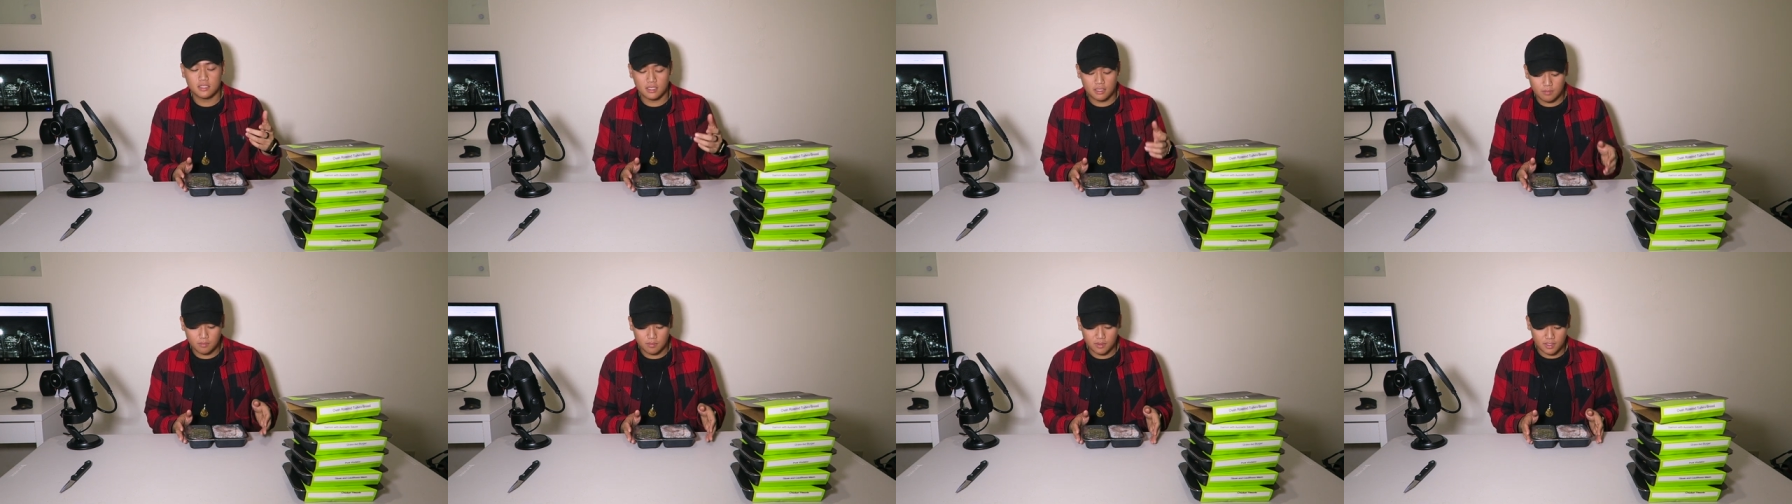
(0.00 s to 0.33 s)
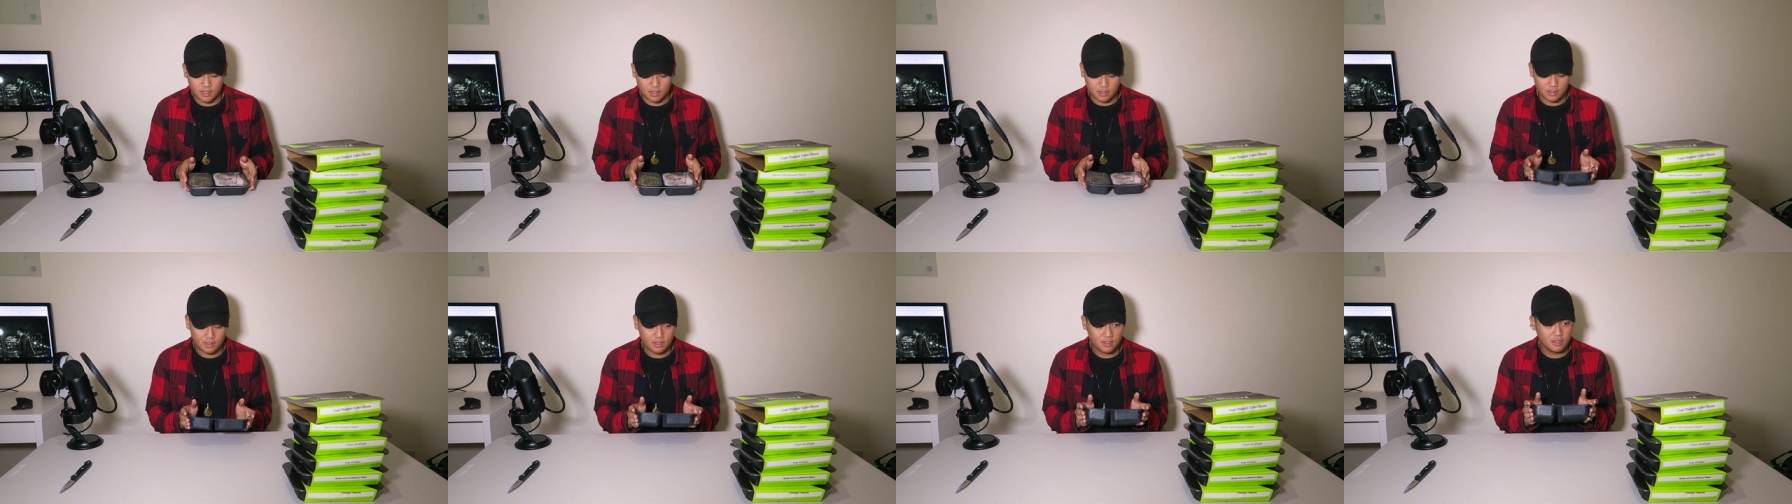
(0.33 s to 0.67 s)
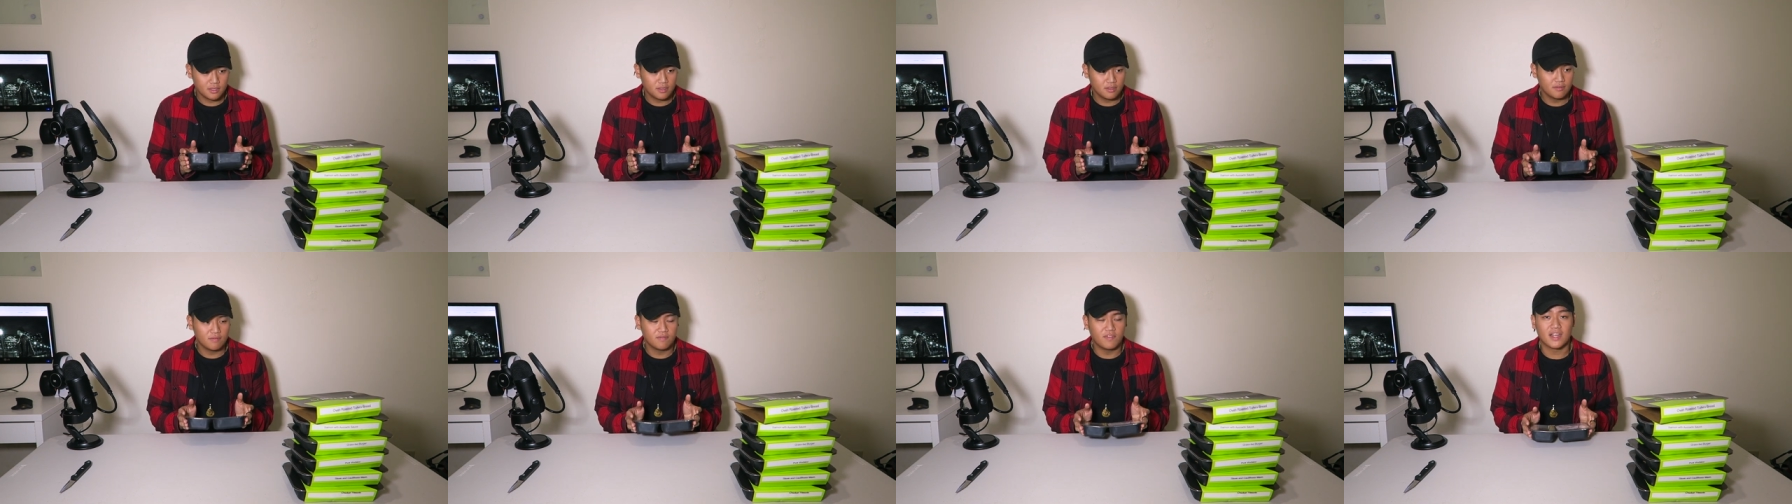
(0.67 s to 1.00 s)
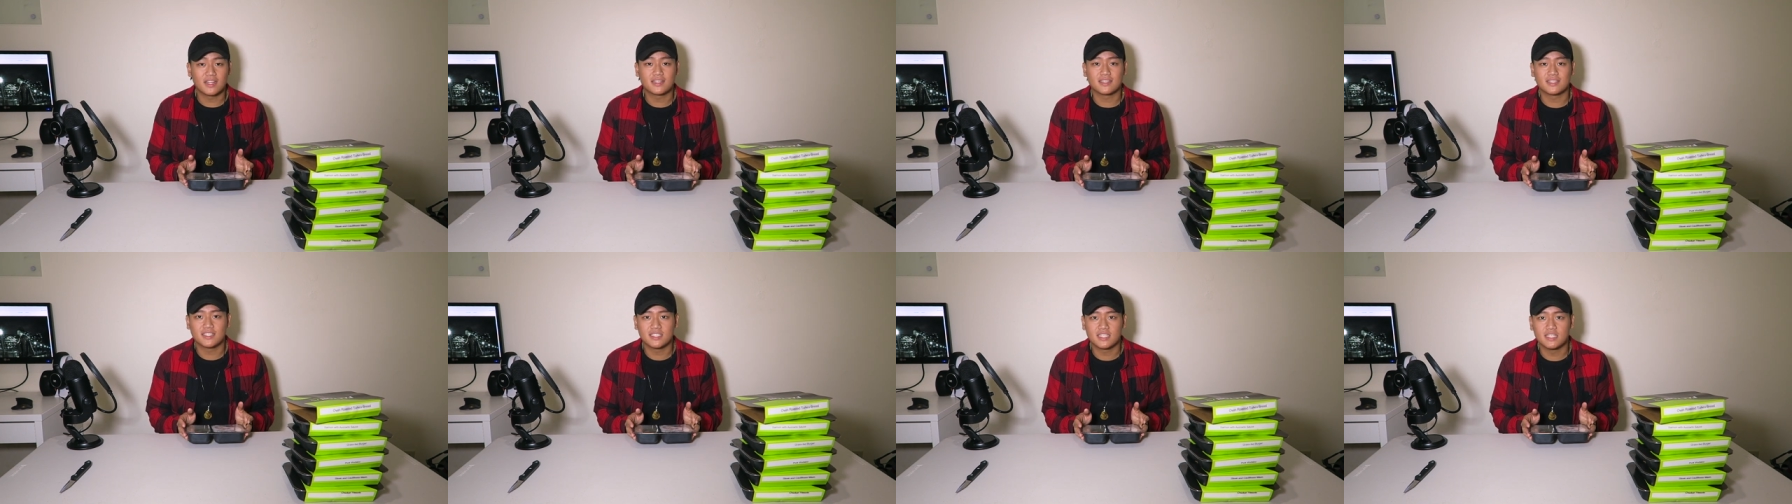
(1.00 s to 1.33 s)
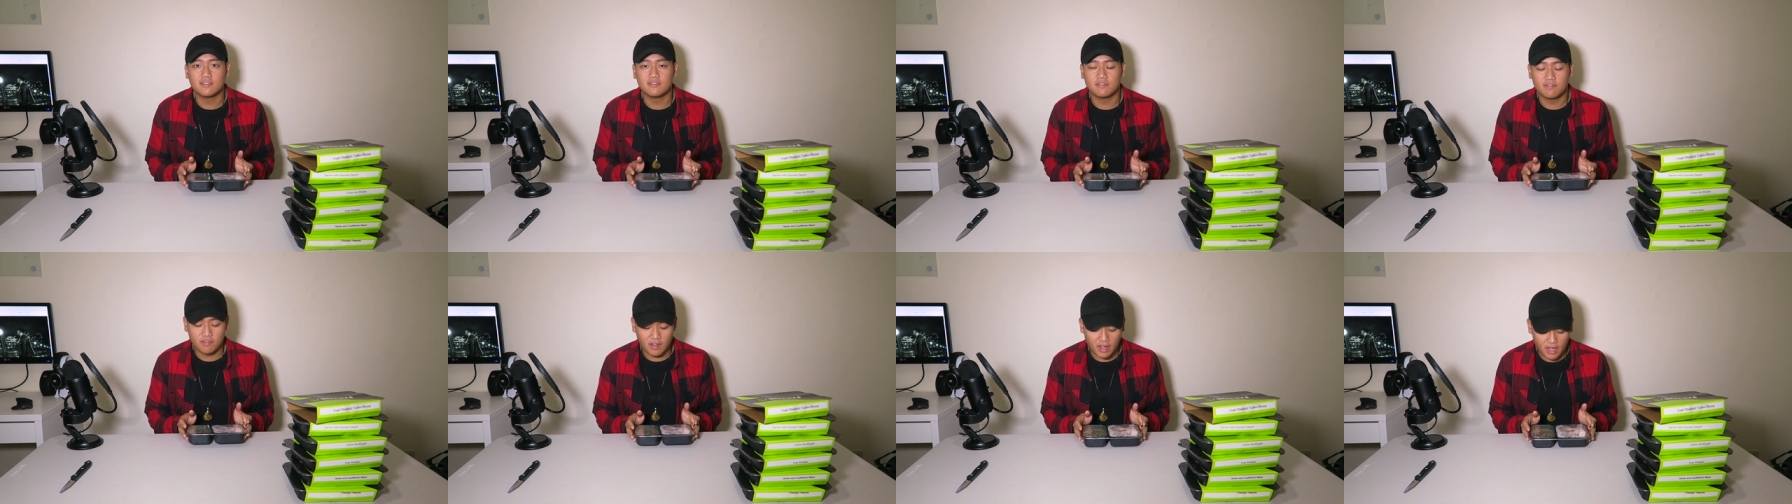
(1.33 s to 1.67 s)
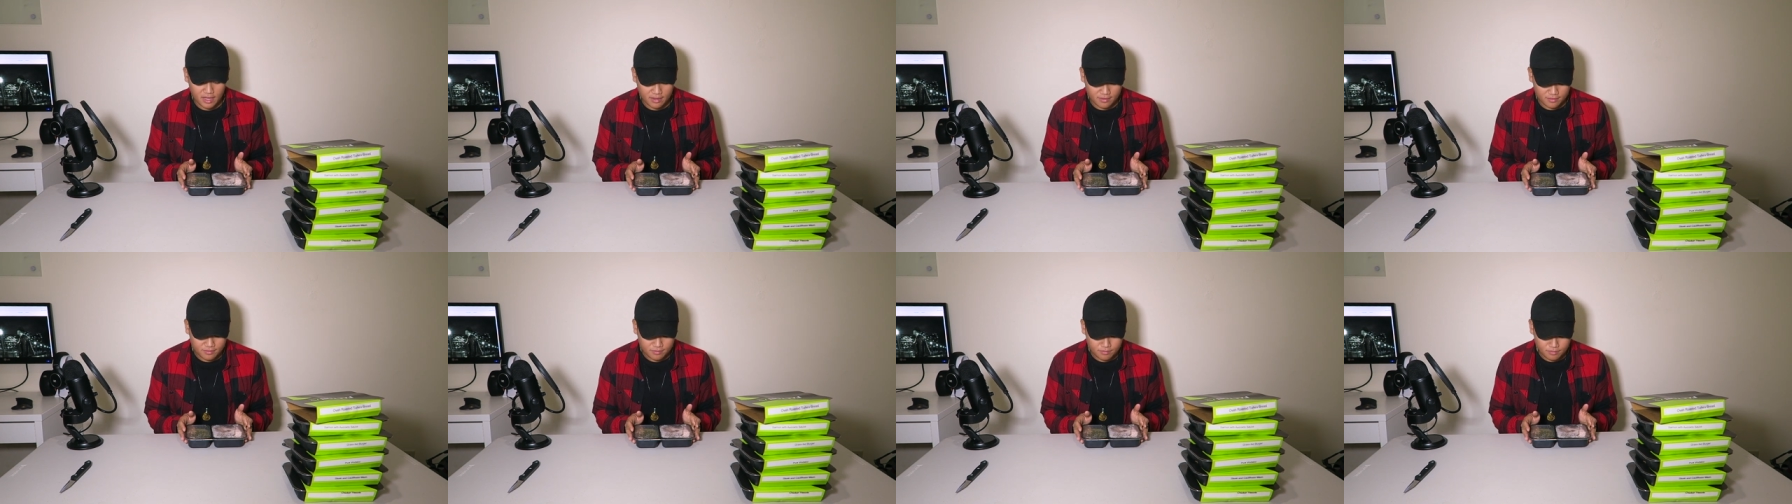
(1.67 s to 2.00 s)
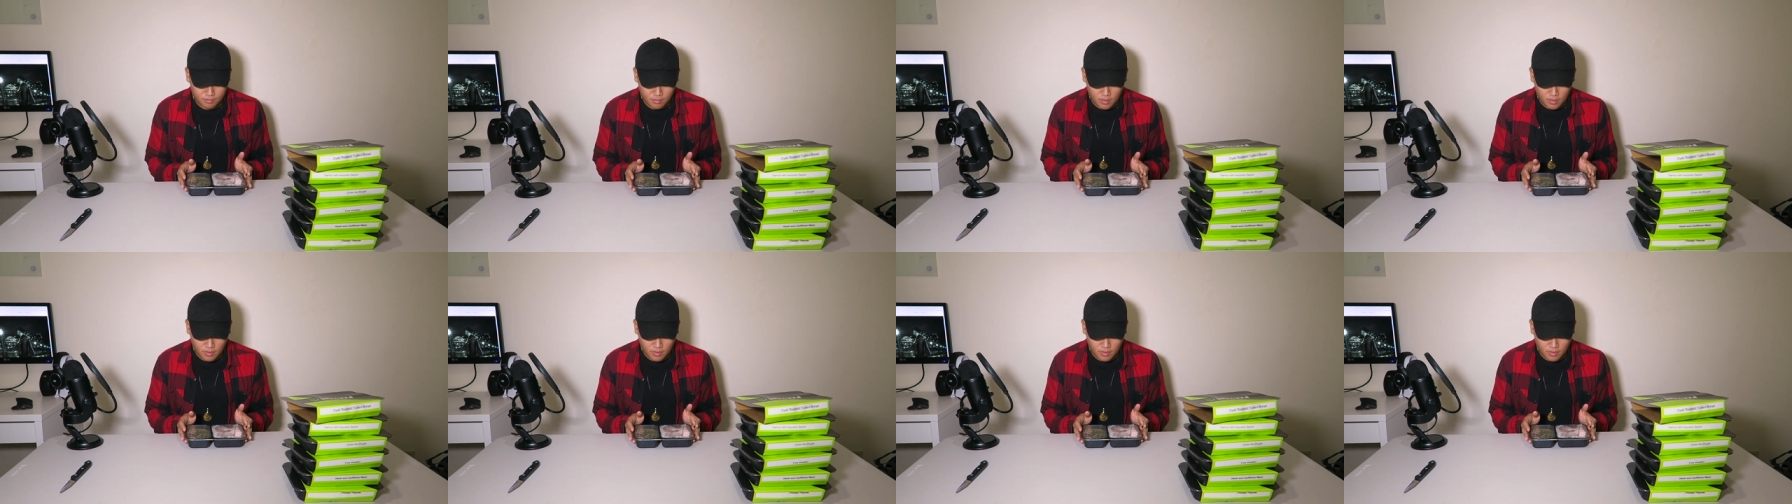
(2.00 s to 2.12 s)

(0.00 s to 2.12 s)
Subway. Factor 75.